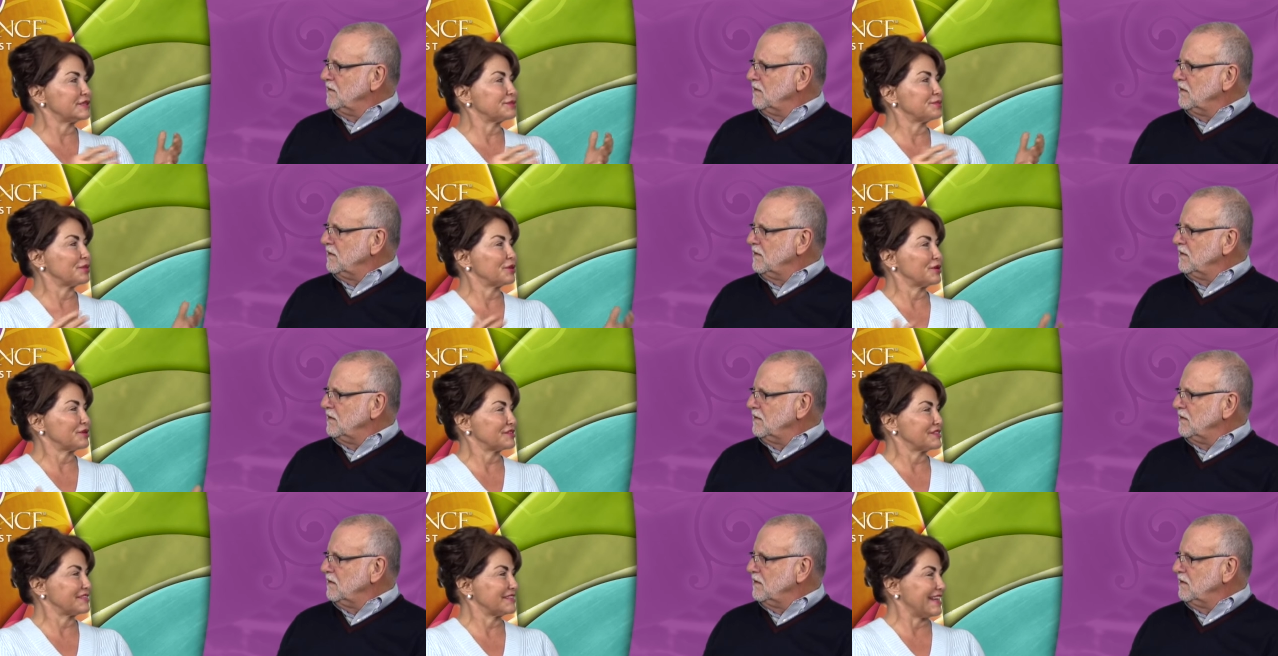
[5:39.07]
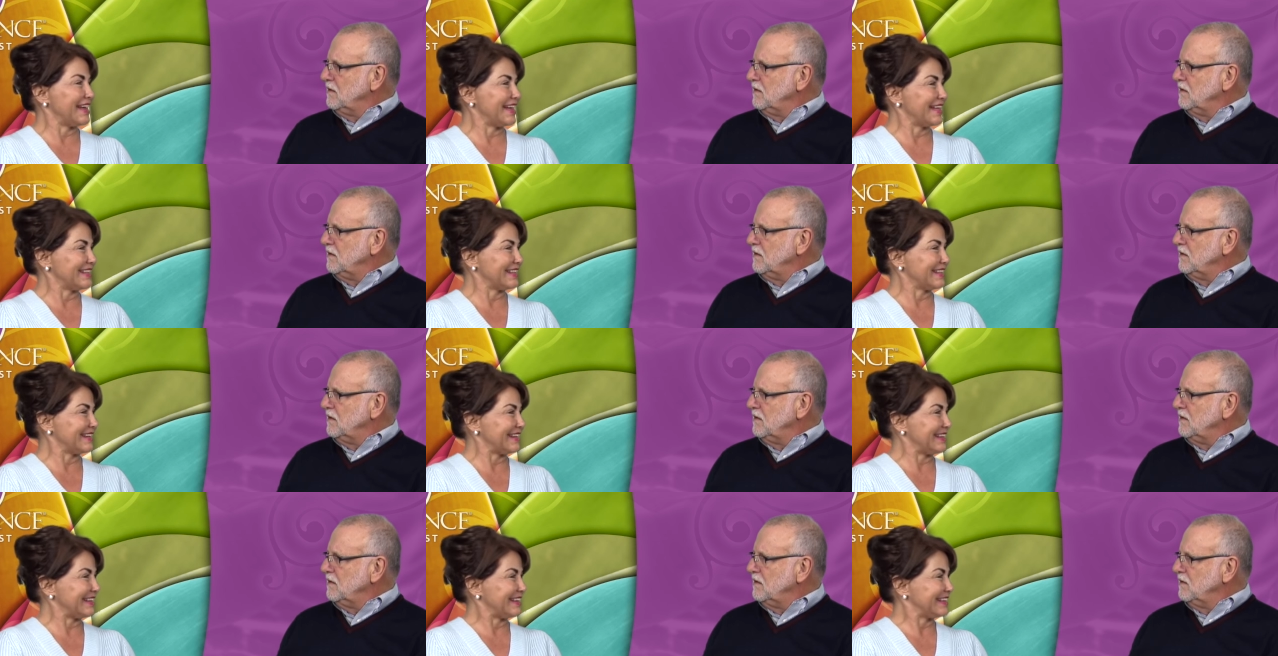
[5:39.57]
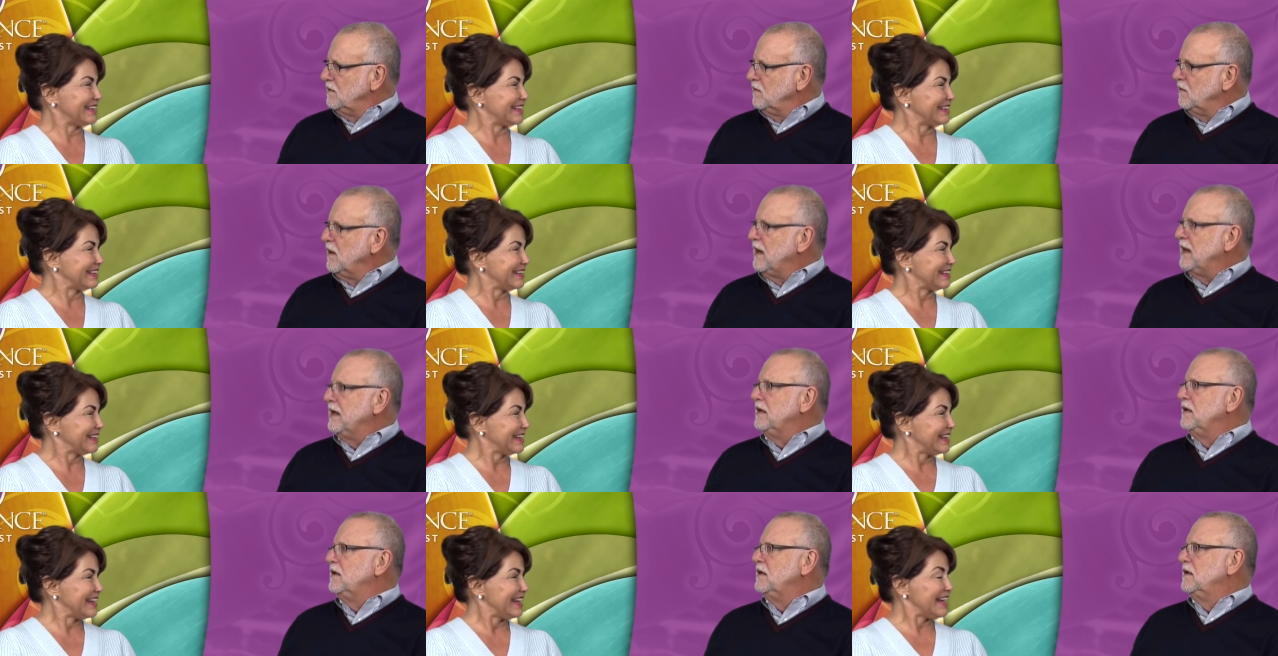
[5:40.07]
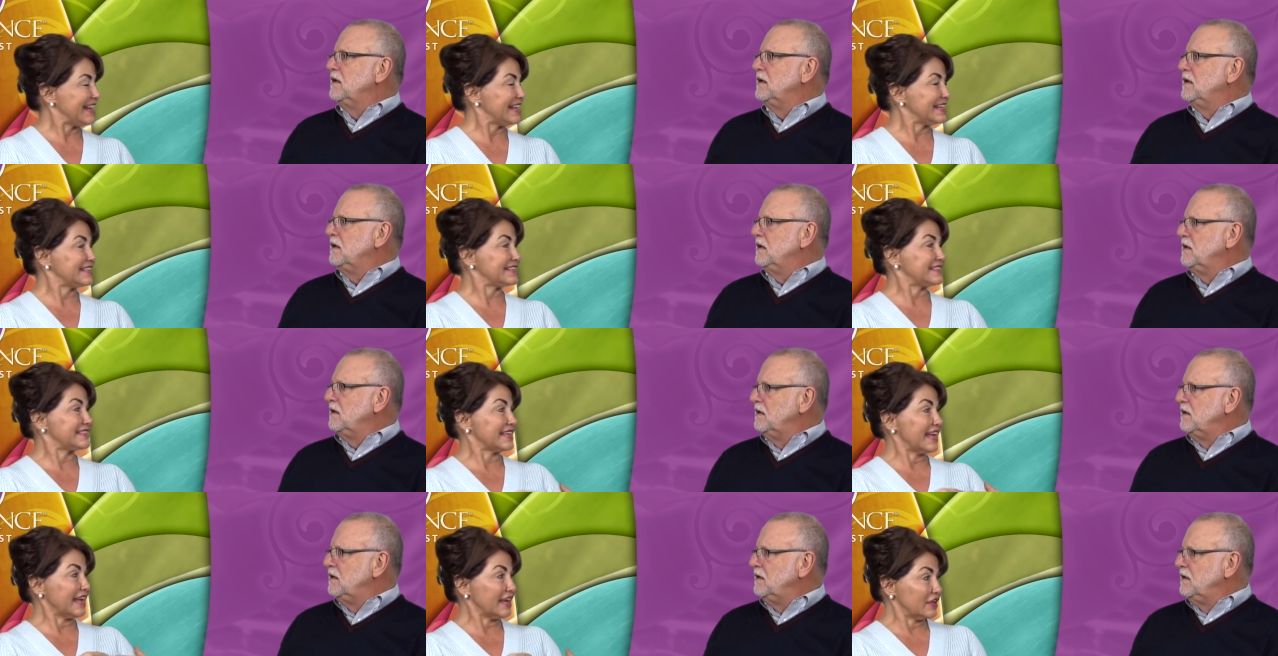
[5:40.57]
Speaker 1: it's personality. Right.
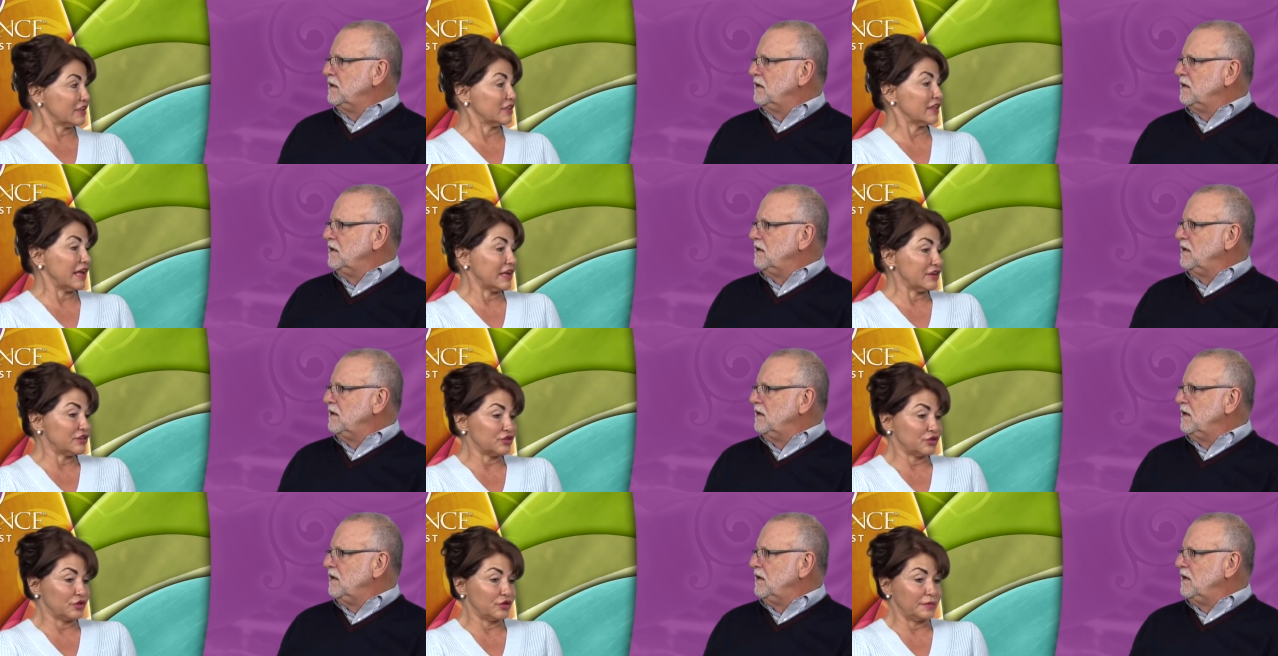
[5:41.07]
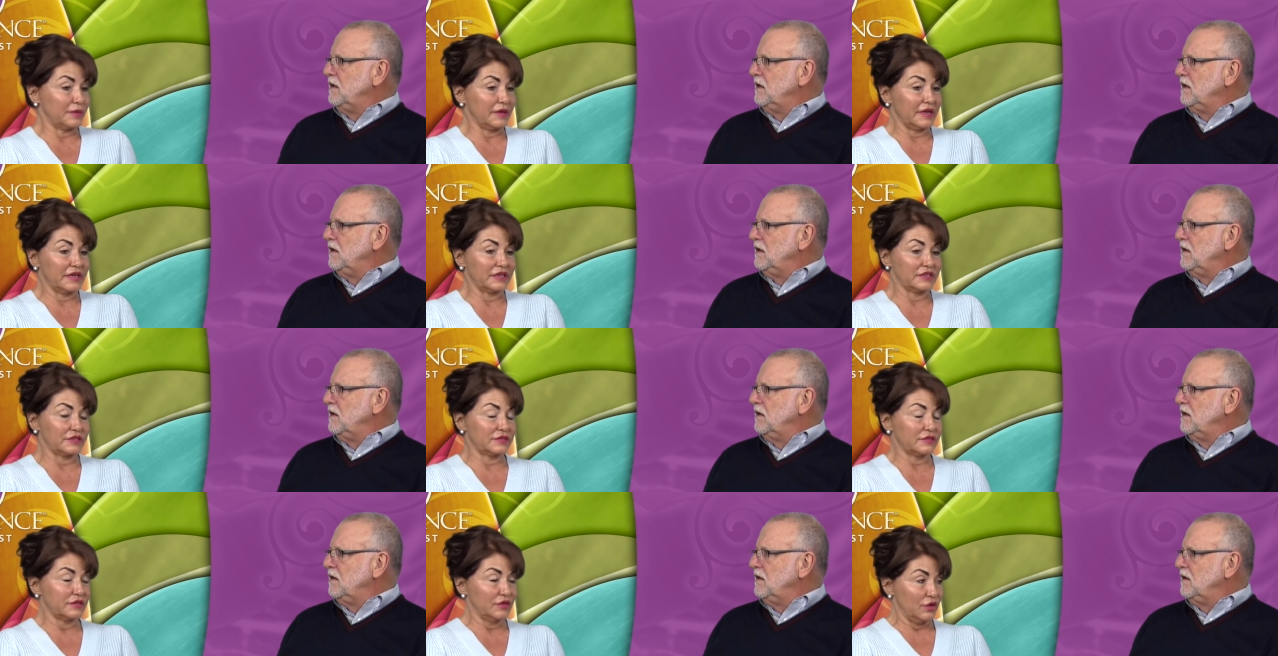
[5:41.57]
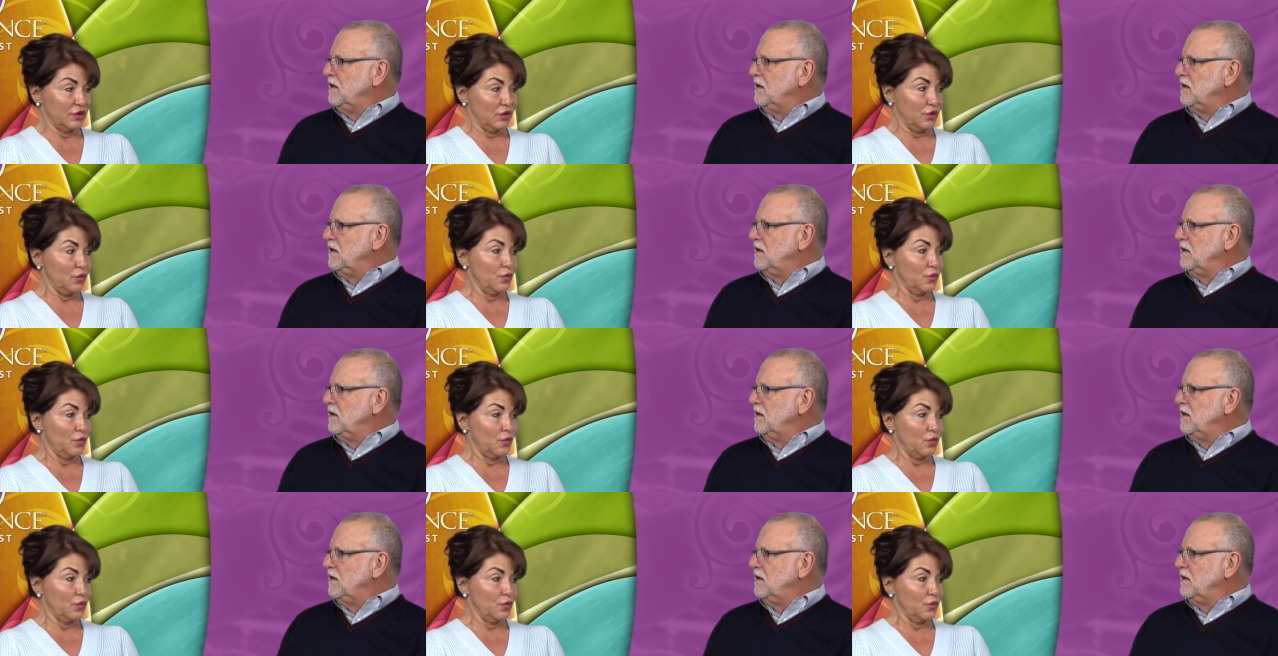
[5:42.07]
It's psychological because